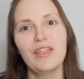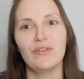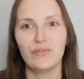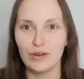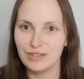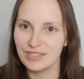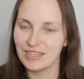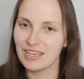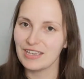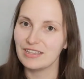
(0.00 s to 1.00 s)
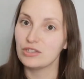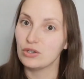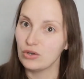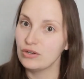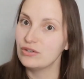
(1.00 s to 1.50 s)
The first is
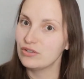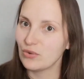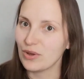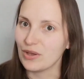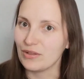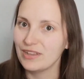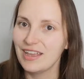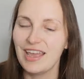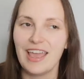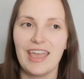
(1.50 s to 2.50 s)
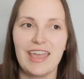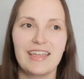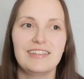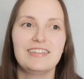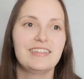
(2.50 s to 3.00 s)
good soil,
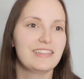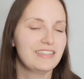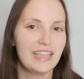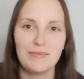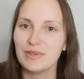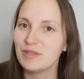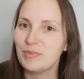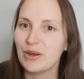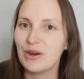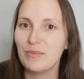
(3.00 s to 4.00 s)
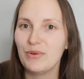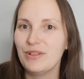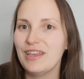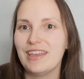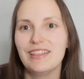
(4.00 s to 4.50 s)
and the same as the
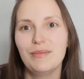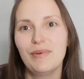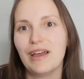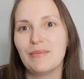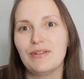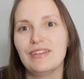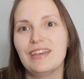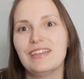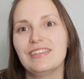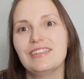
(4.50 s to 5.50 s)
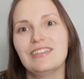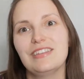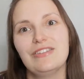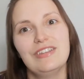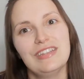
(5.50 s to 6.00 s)
parable in the Bible,
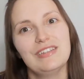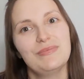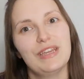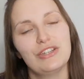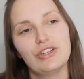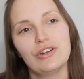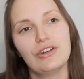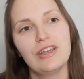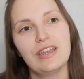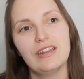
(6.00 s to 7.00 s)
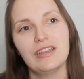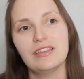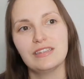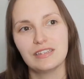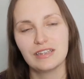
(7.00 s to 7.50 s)
you need to make sure it
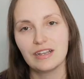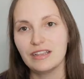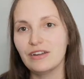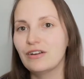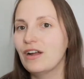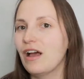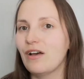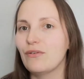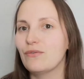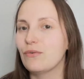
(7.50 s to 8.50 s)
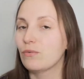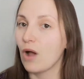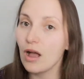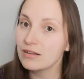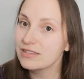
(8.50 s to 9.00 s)
is clear of
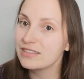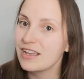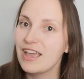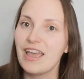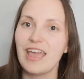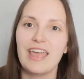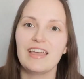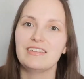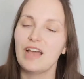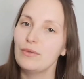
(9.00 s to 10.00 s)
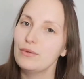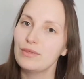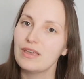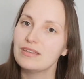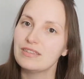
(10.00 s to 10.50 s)
rocks and other
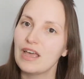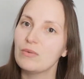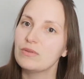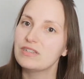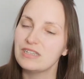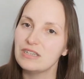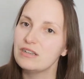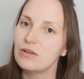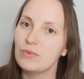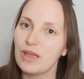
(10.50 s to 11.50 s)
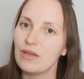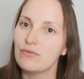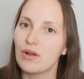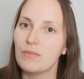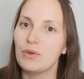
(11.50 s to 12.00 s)
things that will steal away
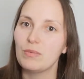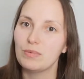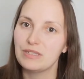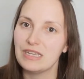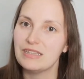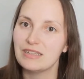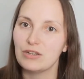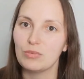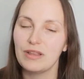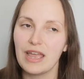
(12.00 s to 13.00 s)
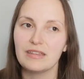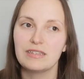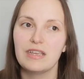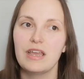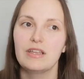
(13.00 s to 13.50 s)
from your seeds and your
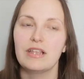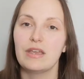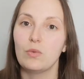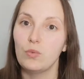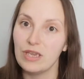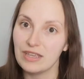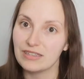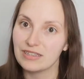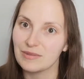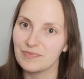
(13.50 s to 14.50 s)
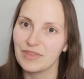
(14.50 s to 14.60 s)
plants, like weeds.